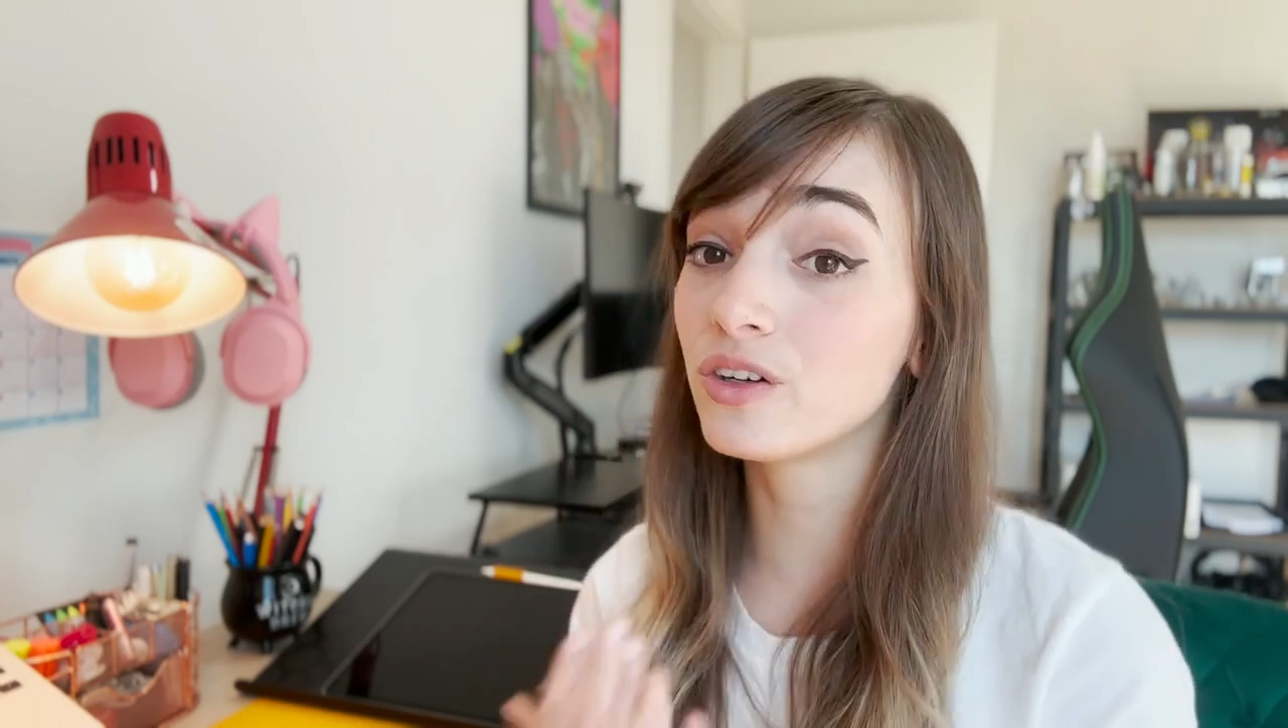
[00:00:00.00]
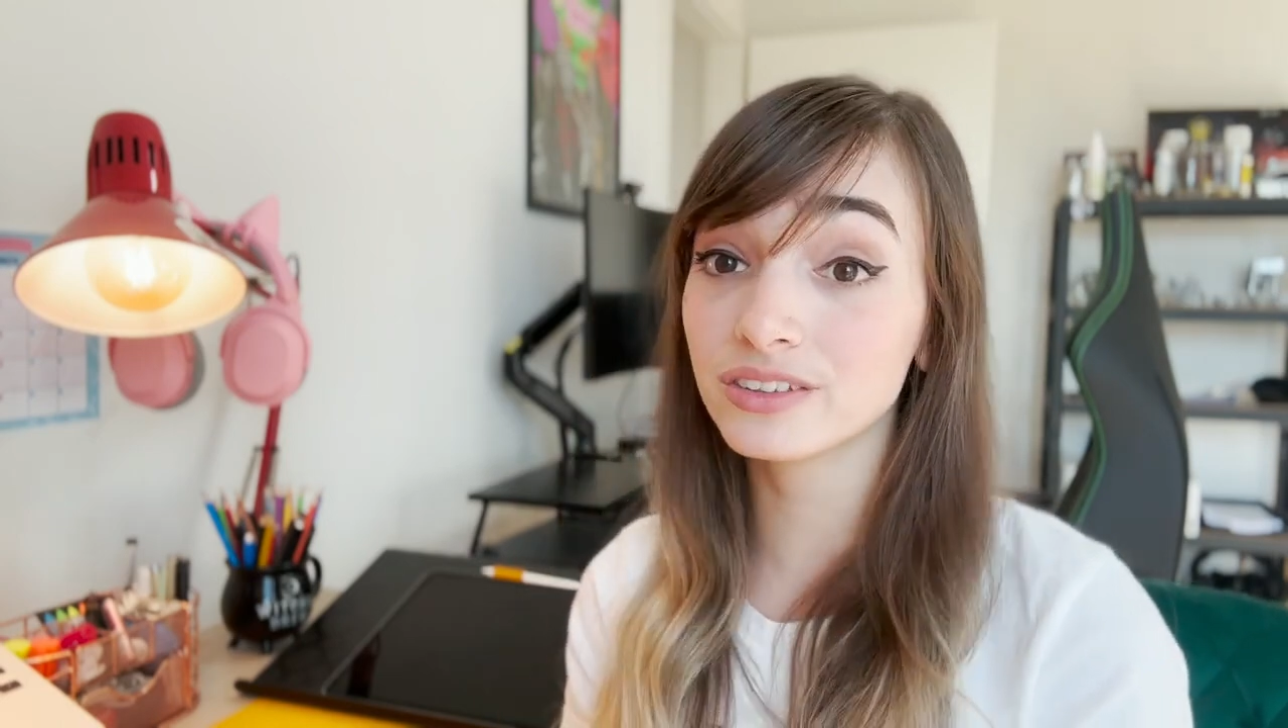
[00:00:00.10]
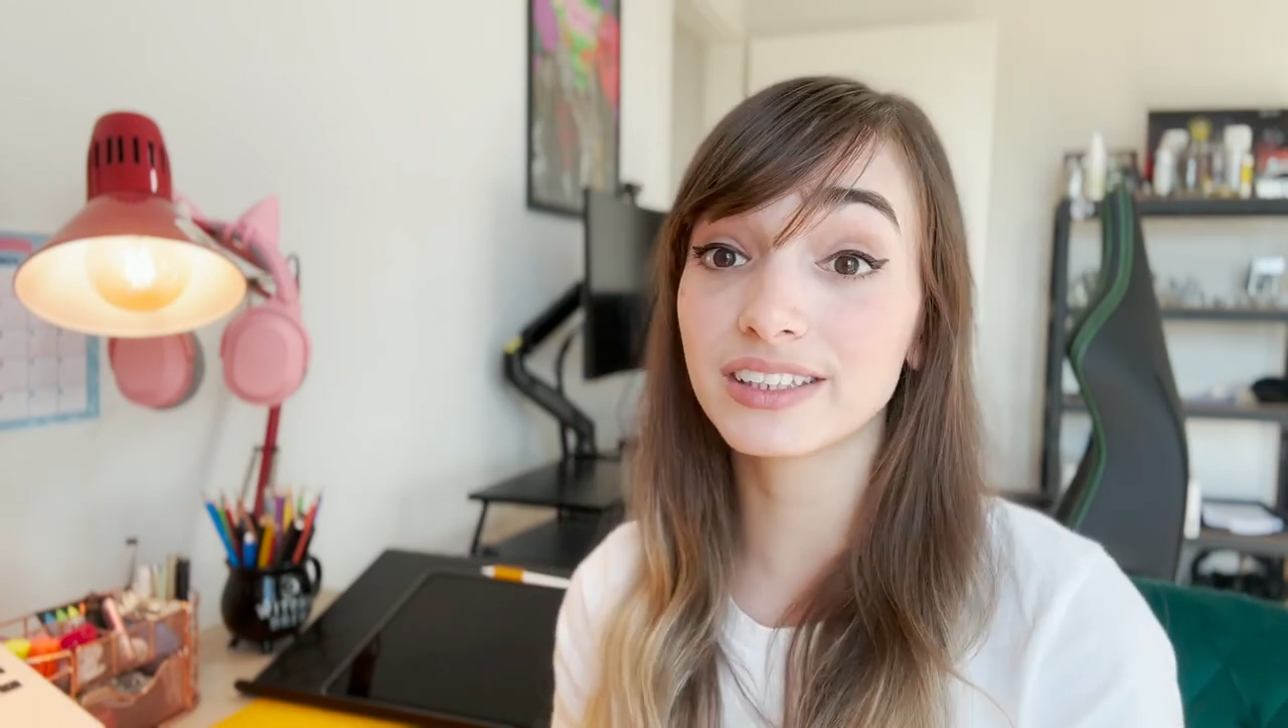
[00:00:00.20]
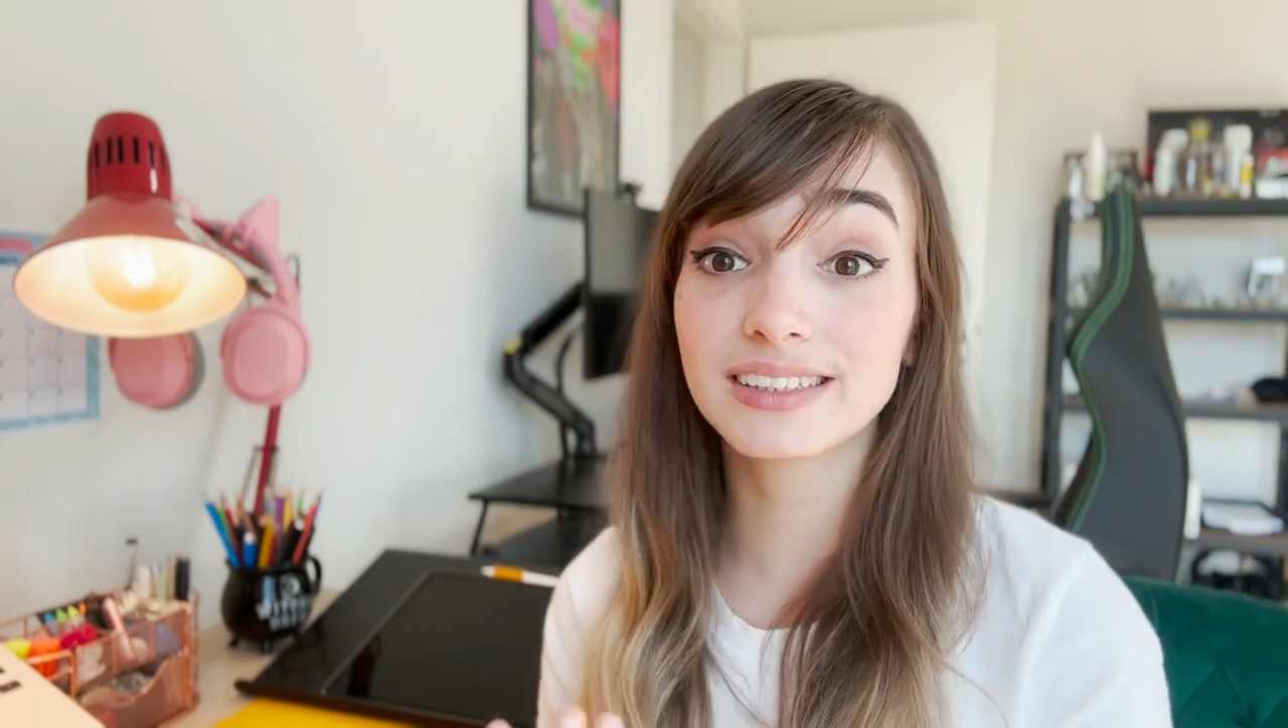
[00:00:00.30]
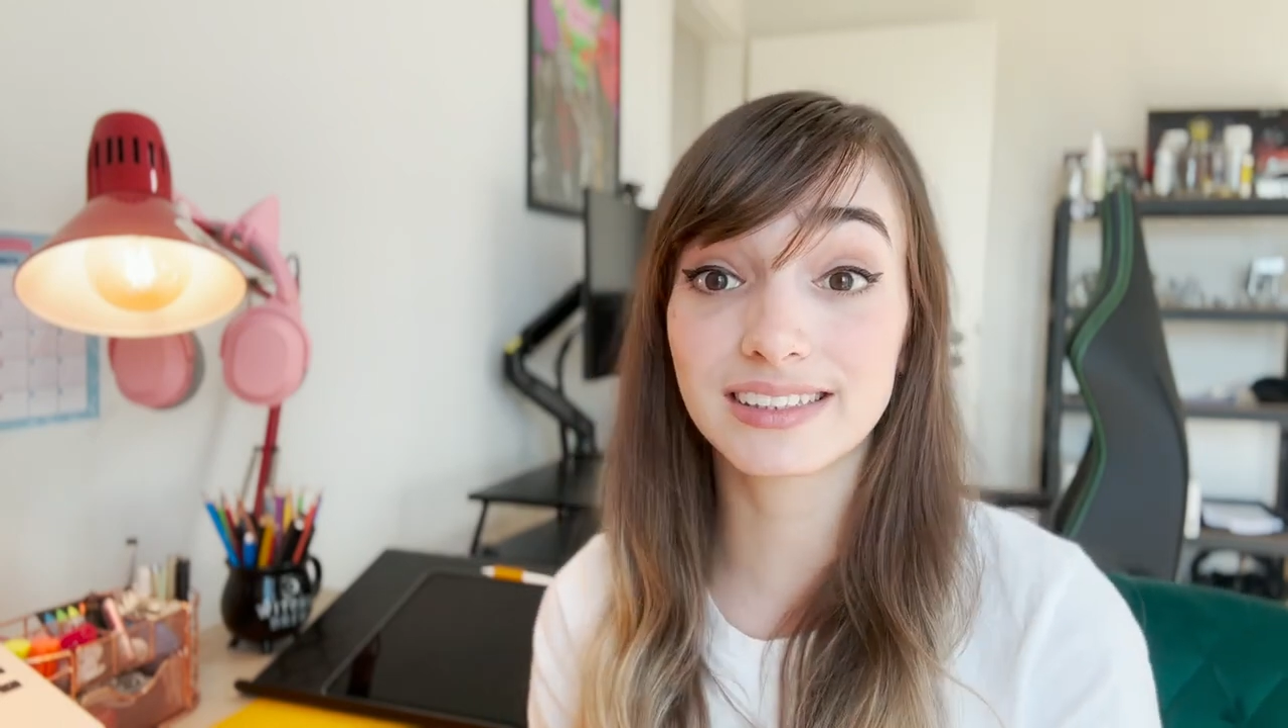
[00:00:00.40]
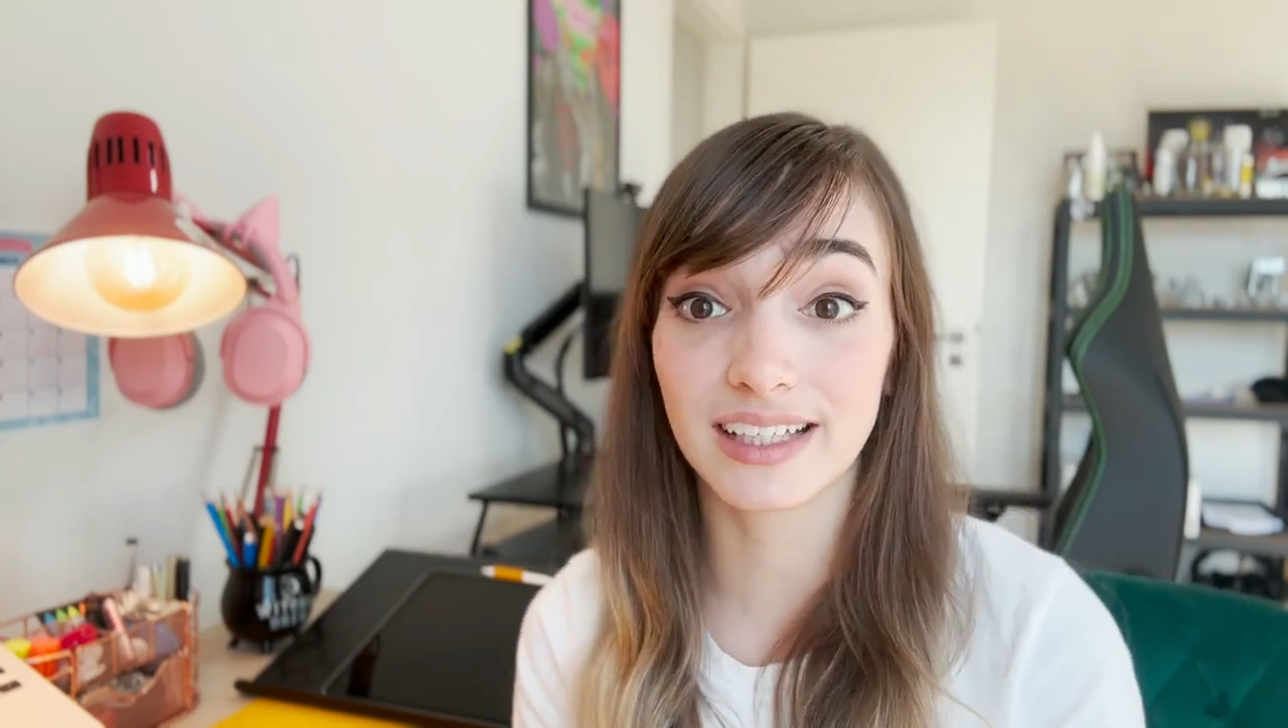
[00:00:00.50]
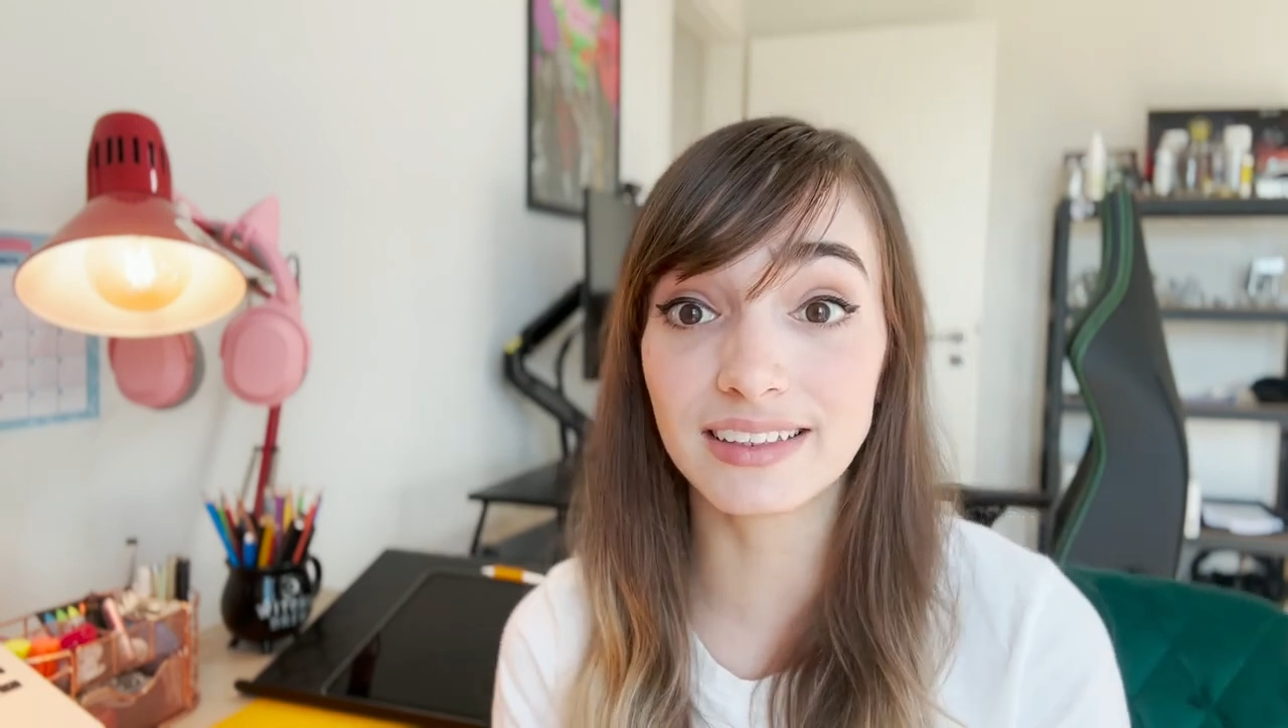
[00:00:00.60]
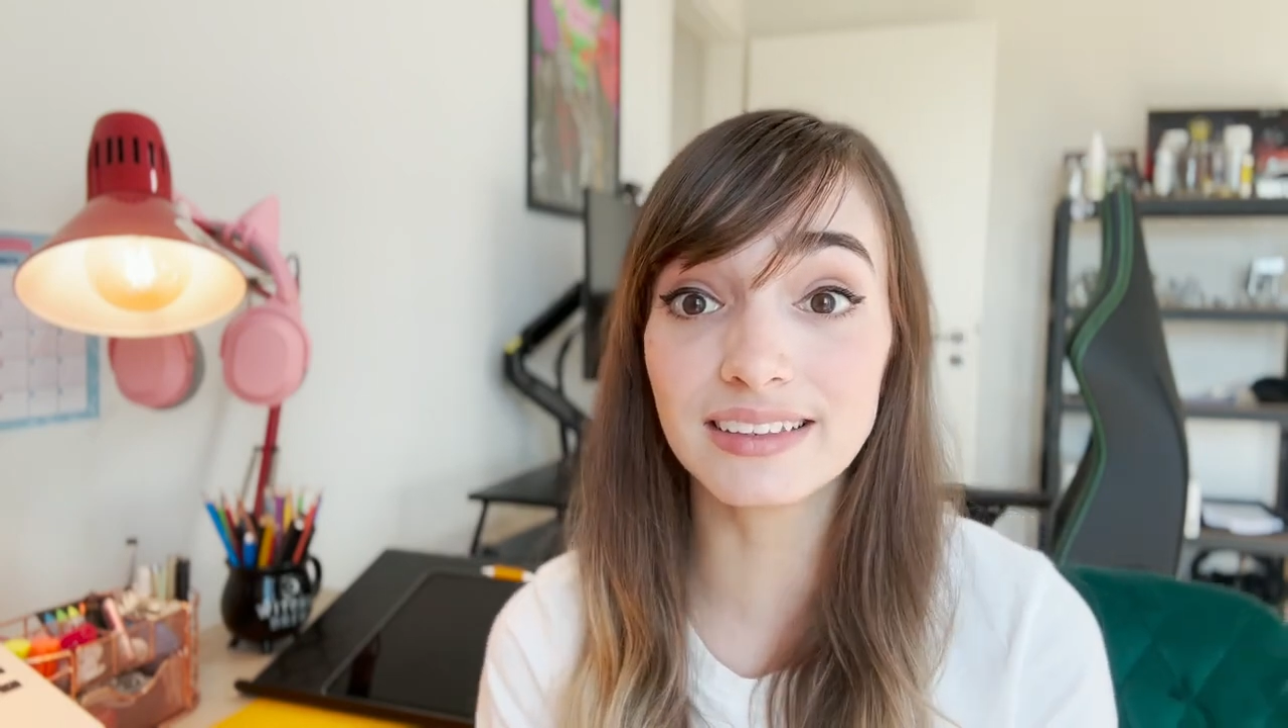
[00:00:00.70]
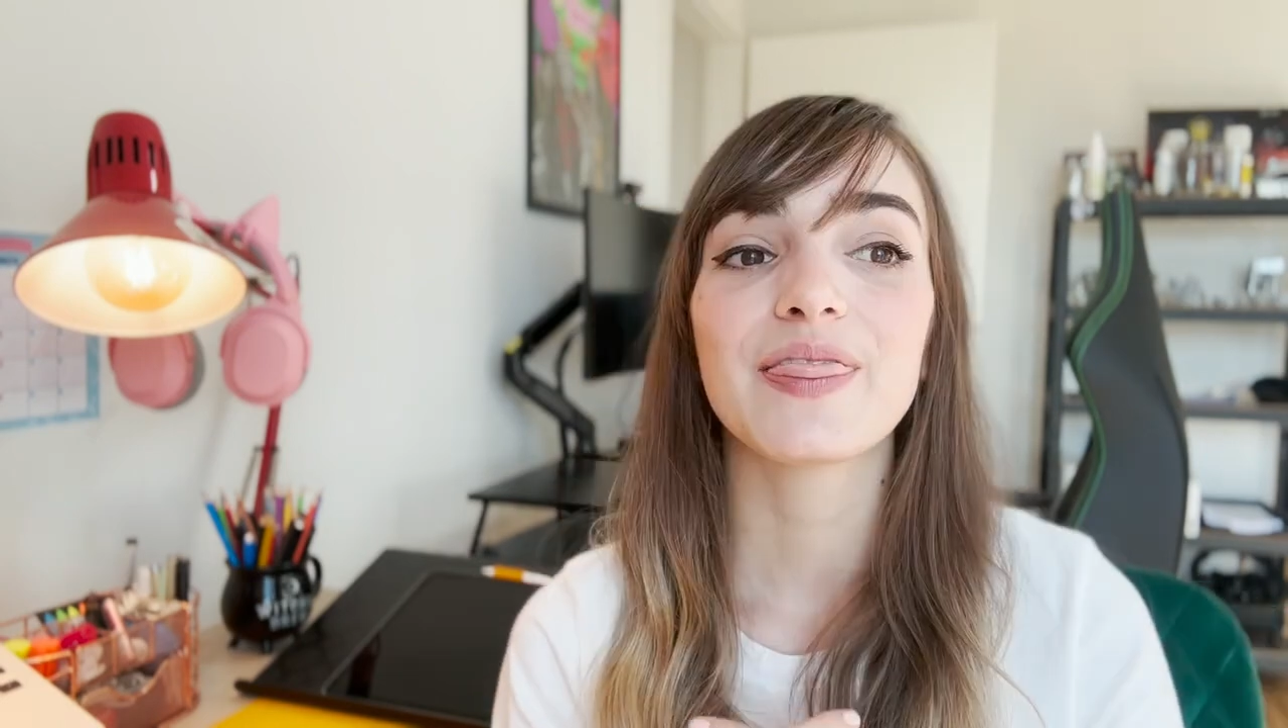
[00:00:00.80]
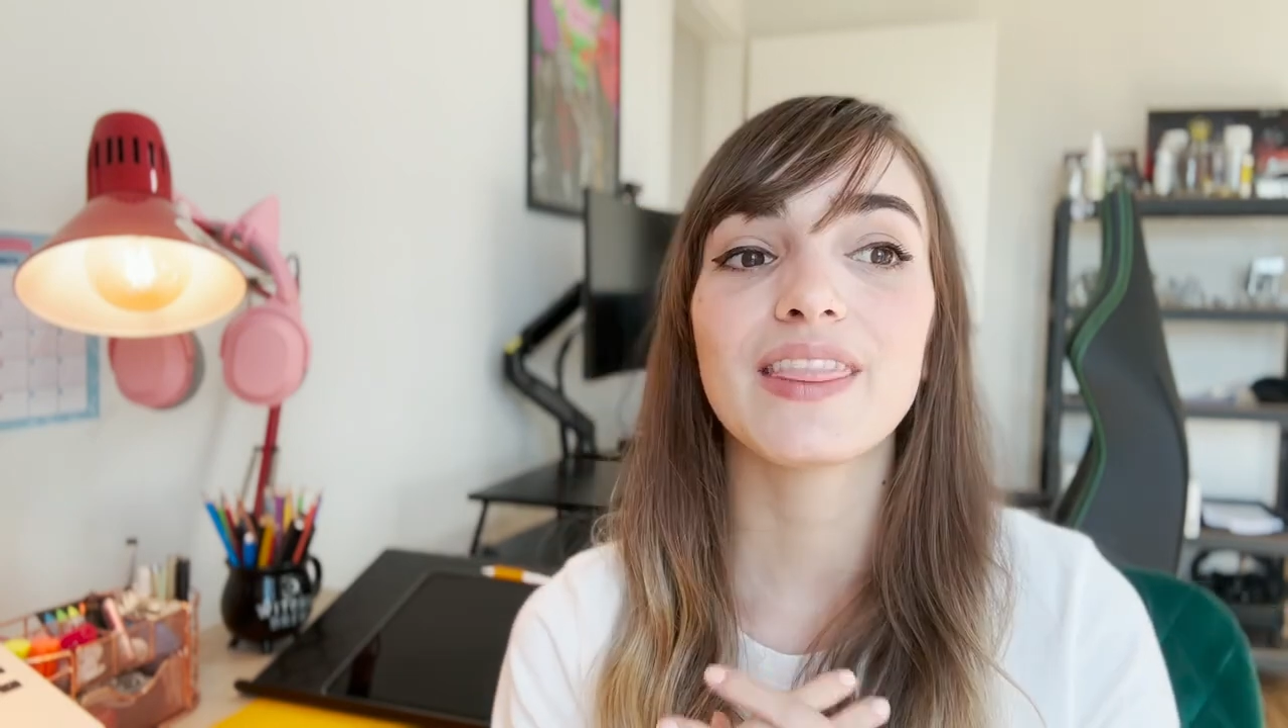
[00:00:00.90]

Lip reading: understand